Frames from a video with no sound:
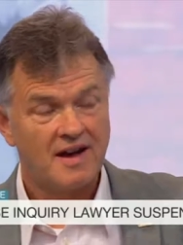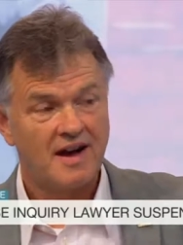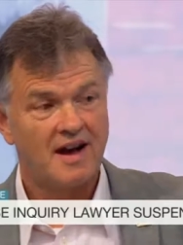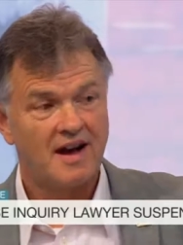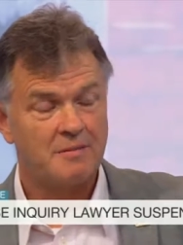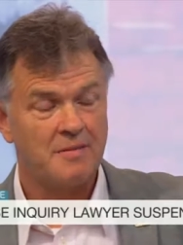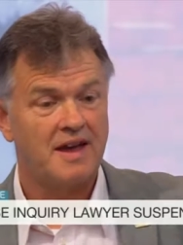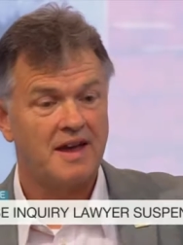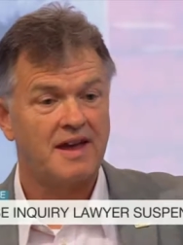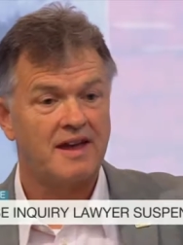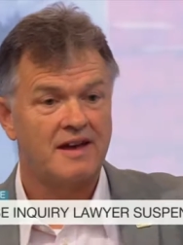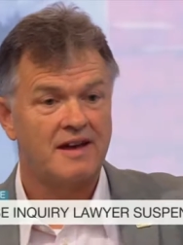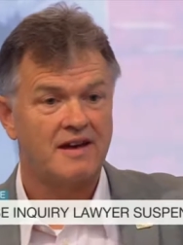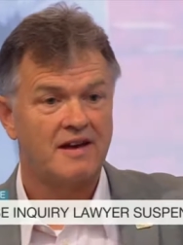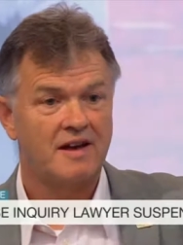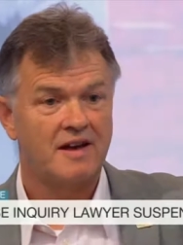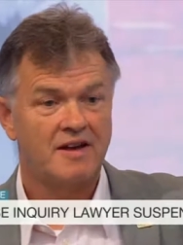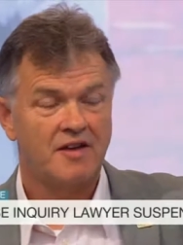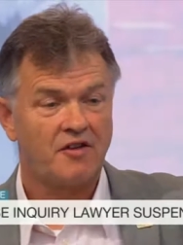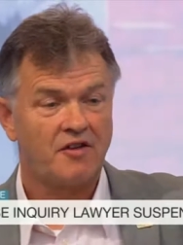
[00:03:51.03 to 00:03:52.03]
I'm here
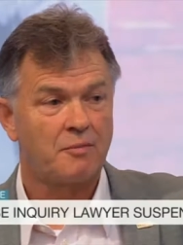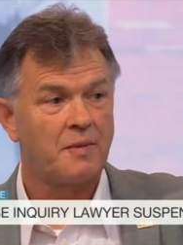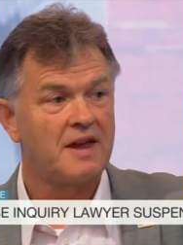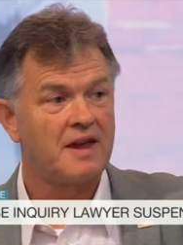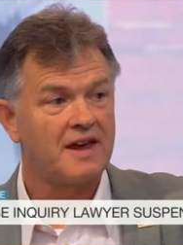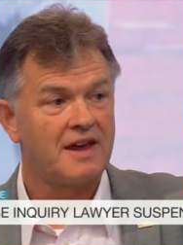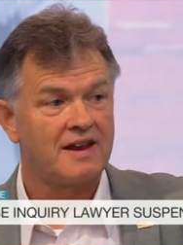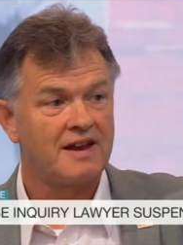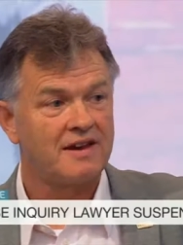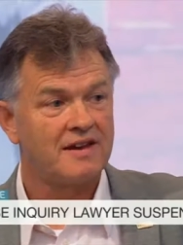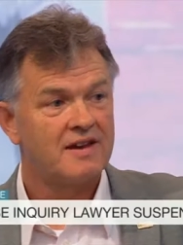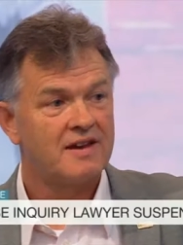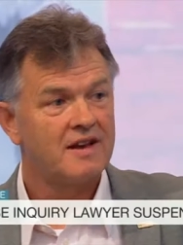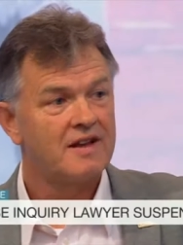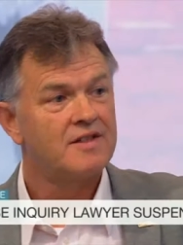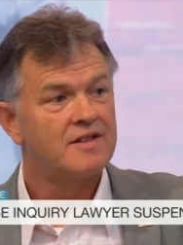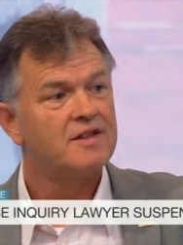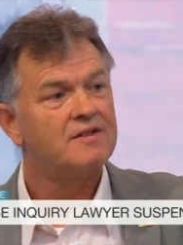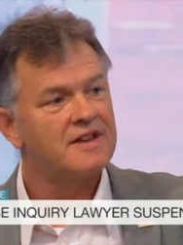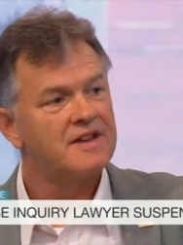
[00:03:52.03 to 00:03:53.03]
What's speaking the,
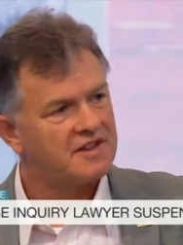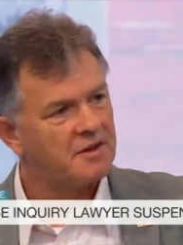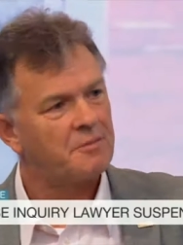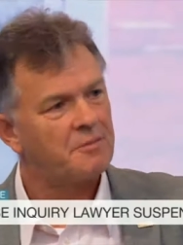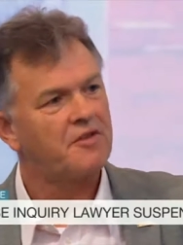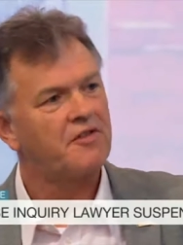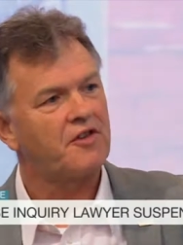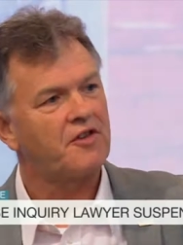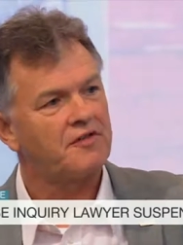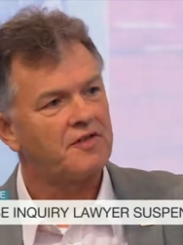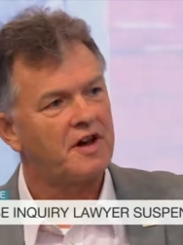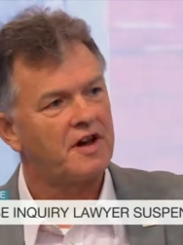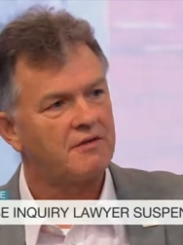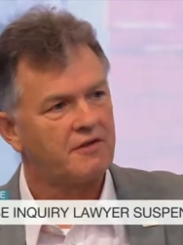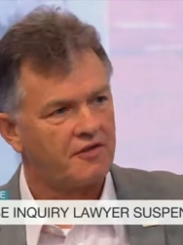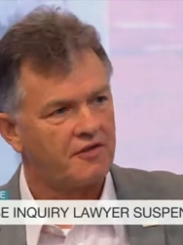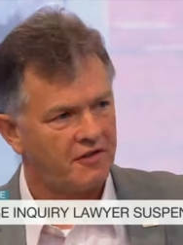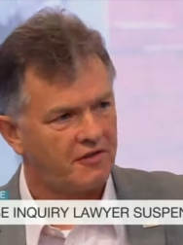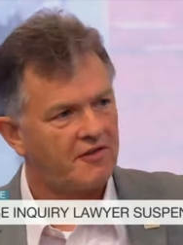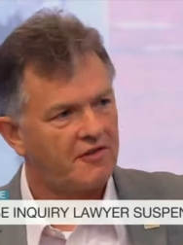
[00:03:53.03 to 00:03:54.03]
VSCP, sorry? the Victims and
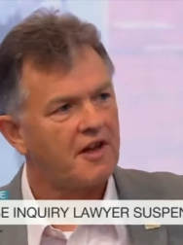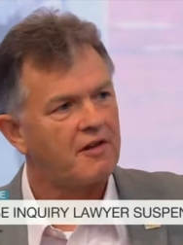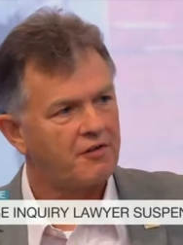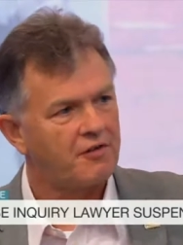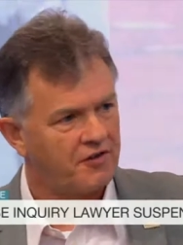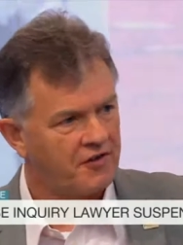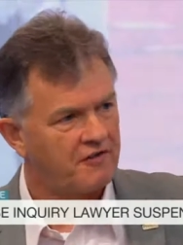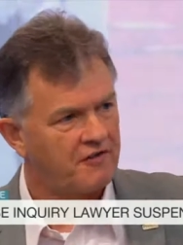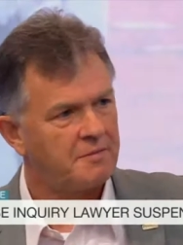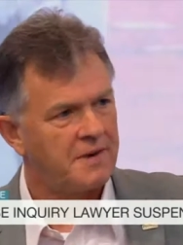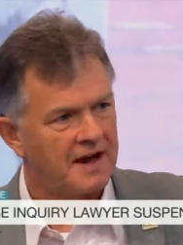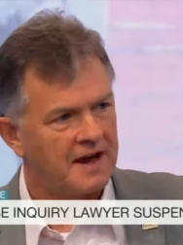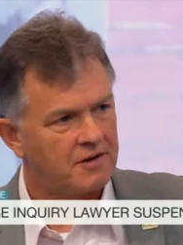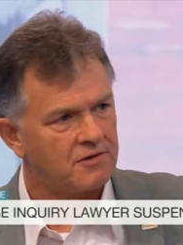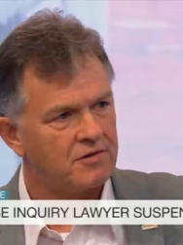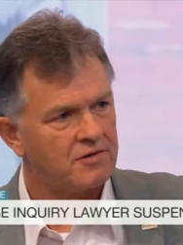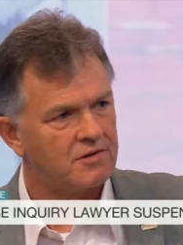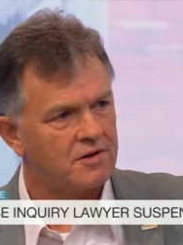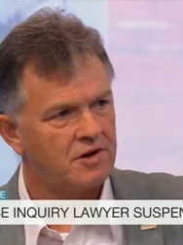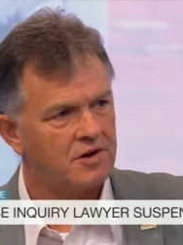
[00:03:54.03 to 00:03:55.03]
Survivors Consultative
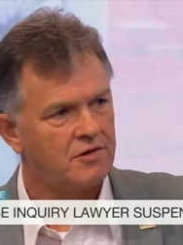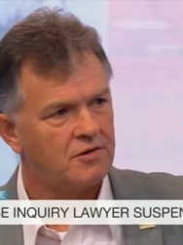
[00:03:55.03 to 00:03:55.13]
Panel, right.